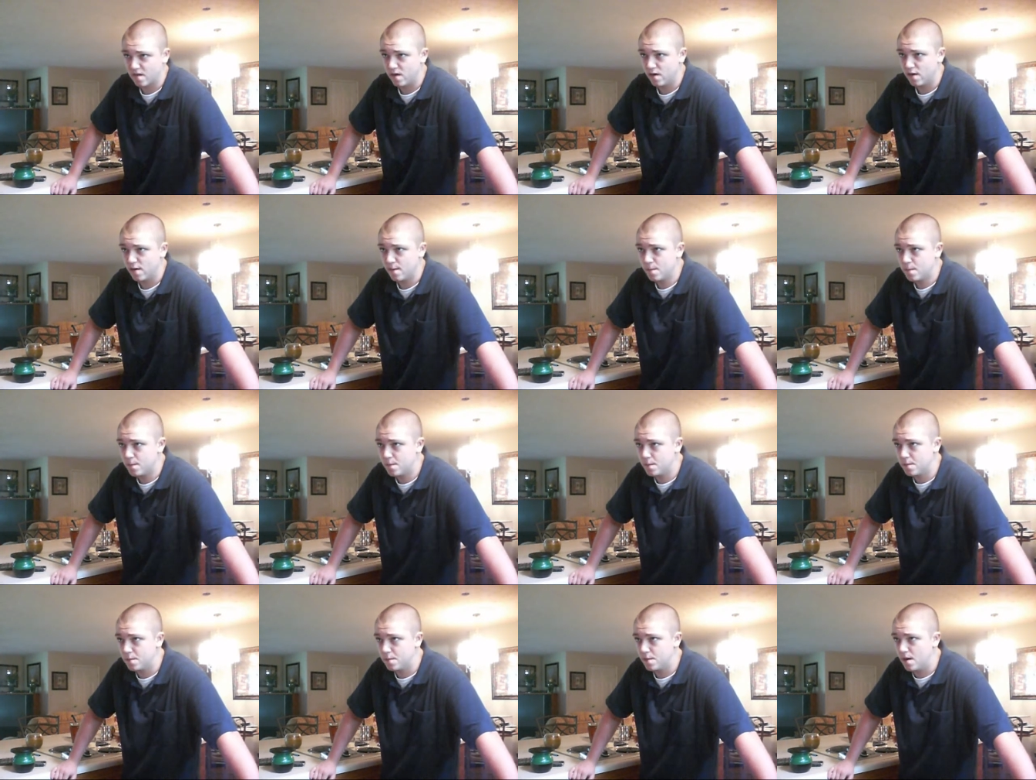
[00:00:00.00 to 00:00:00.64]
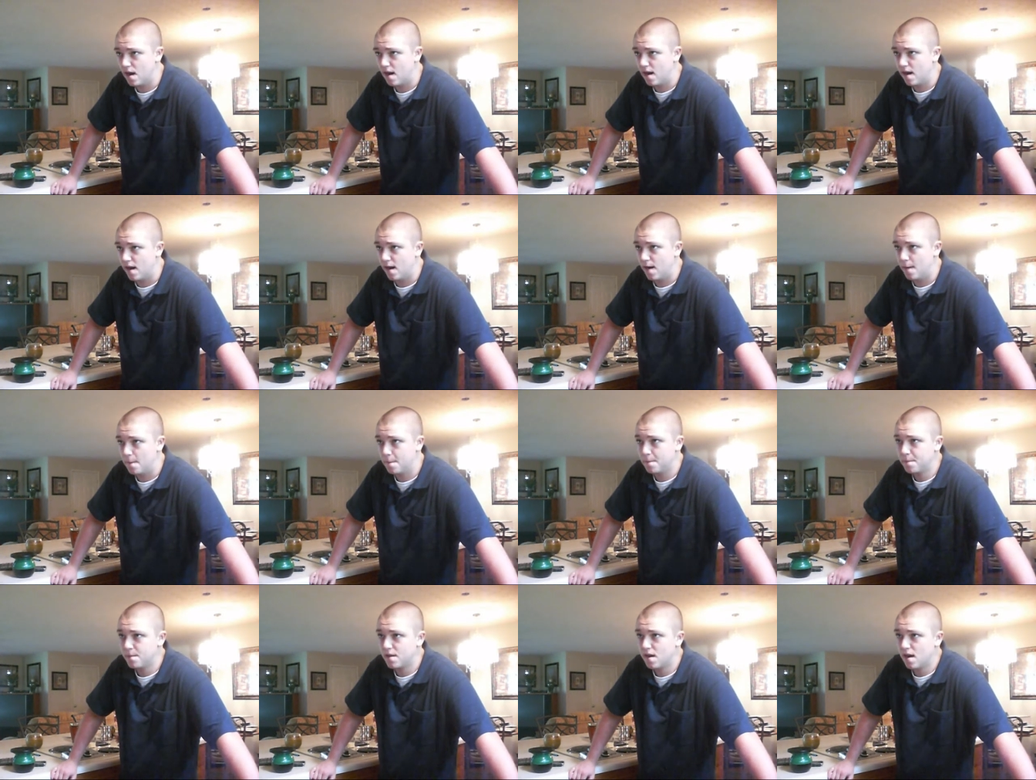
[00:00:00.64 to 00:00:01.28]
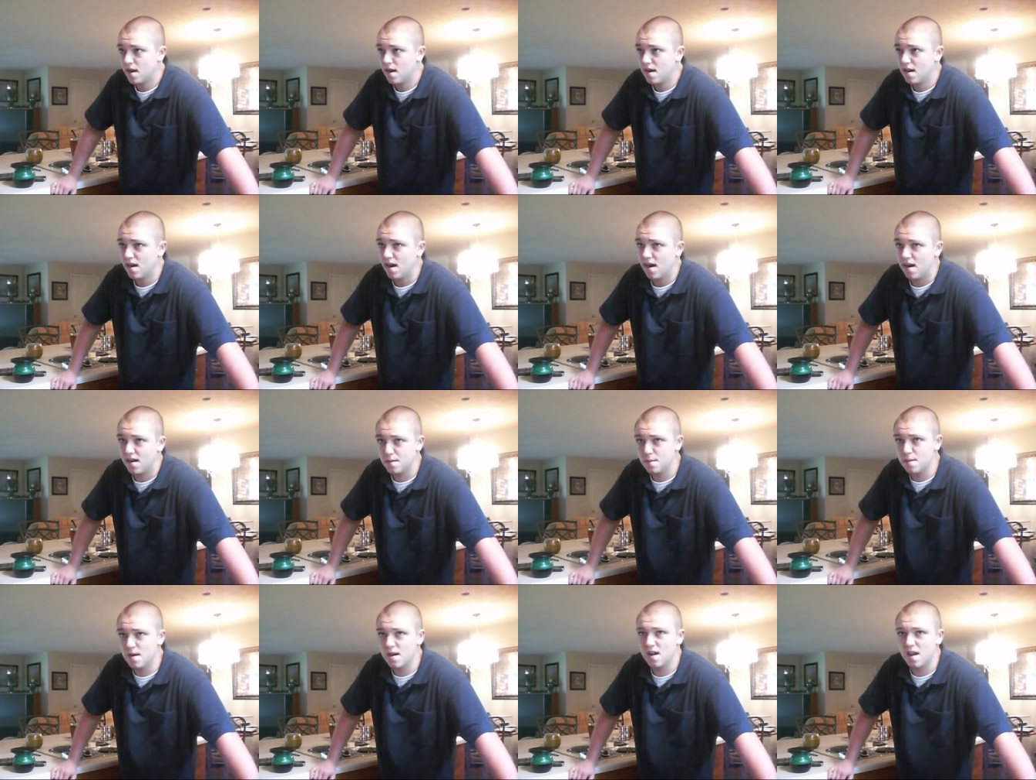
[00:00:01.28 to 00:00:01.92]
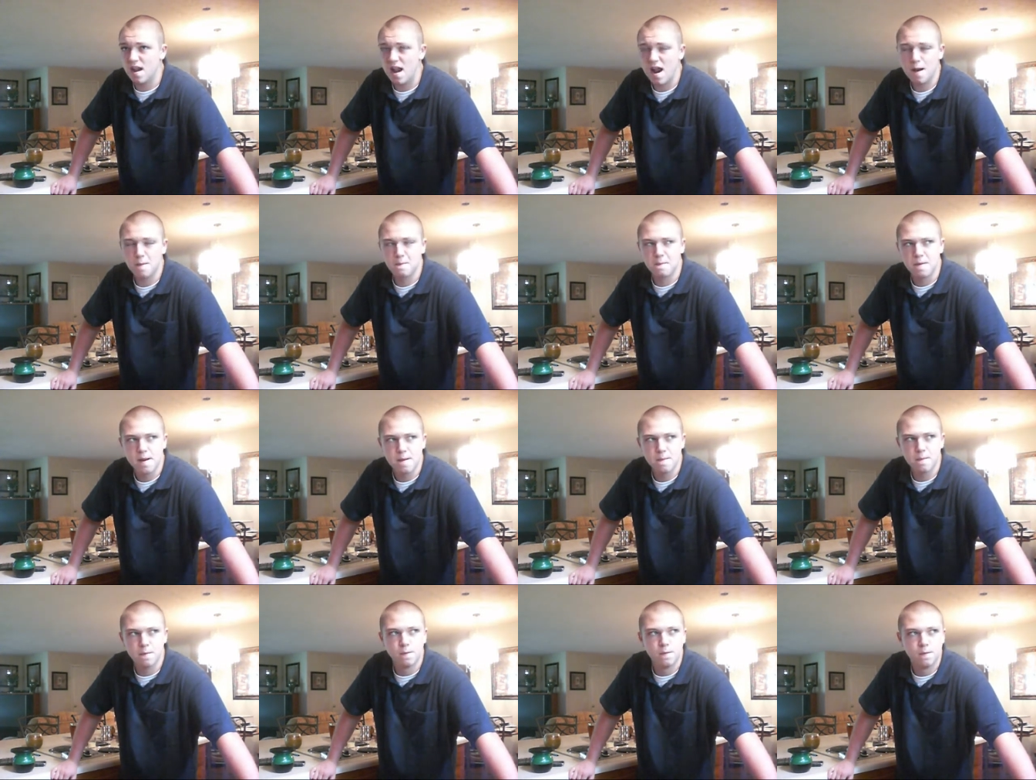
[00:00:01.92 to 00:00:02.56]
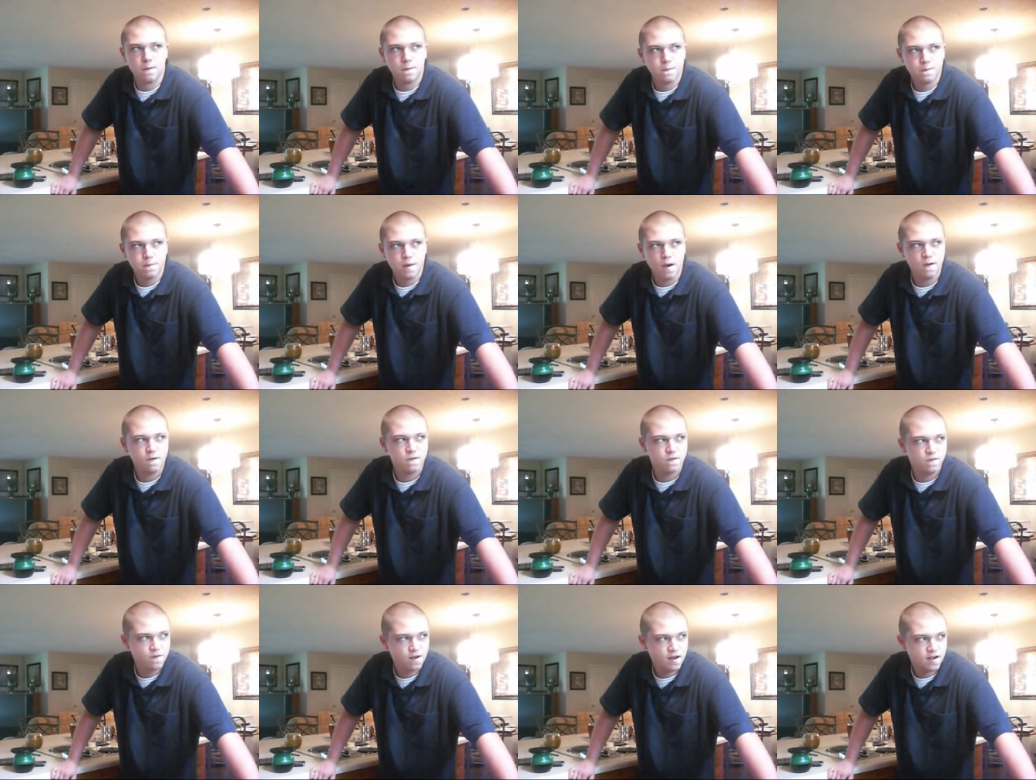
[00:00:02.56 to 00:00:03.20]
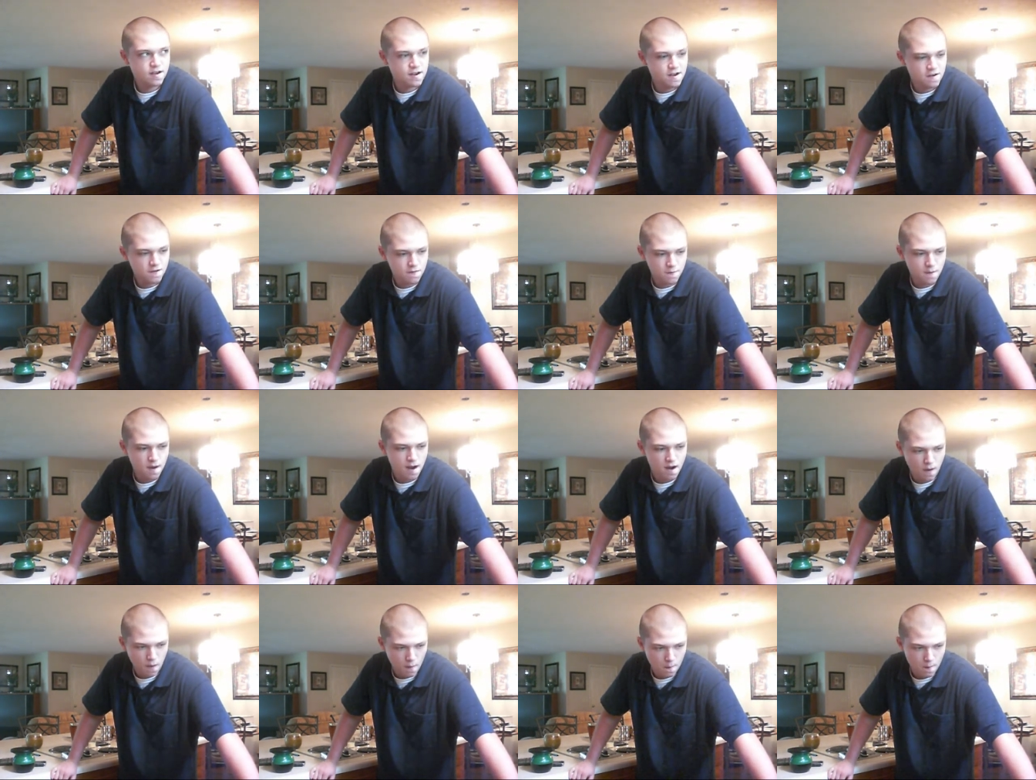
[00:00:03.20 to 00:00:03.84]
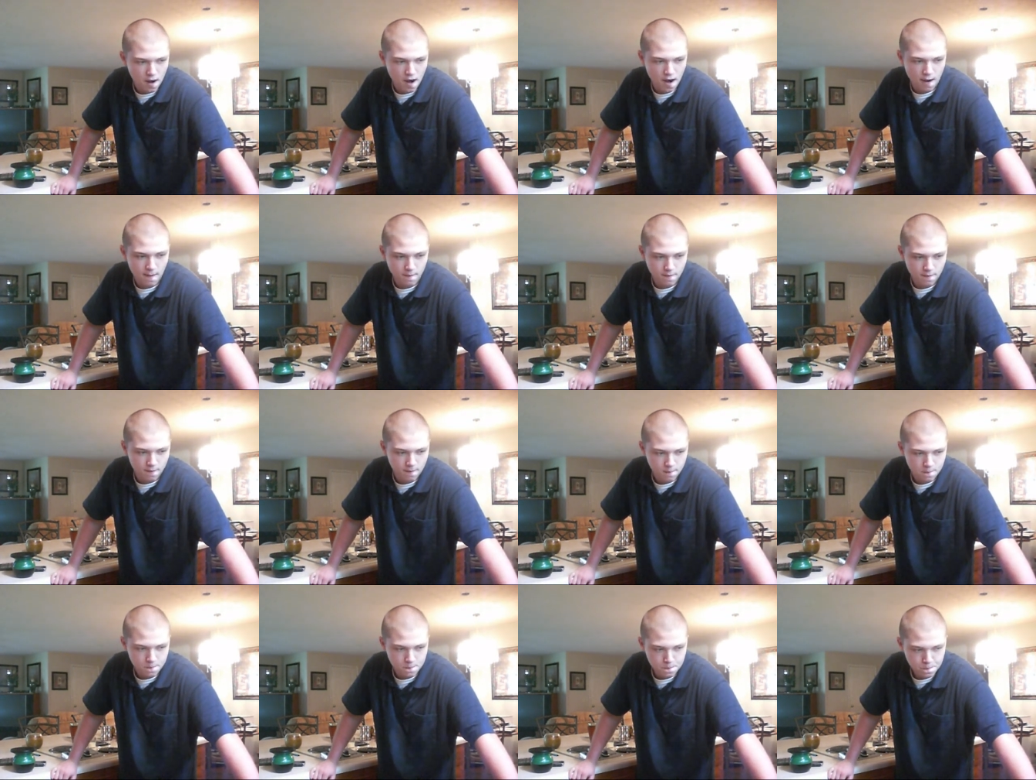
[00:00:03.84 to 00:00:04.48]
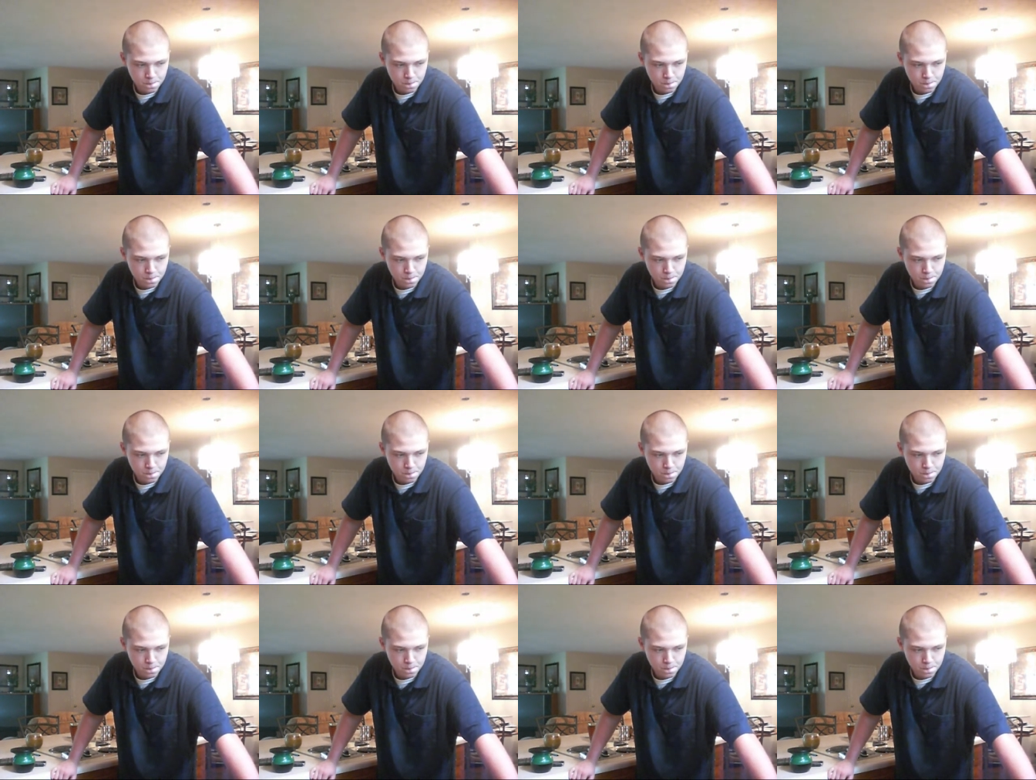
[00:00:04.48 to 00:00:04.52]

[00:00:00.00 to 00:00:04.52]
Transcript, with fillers: for it, but uh, there's been a lot of people posting videos about Obama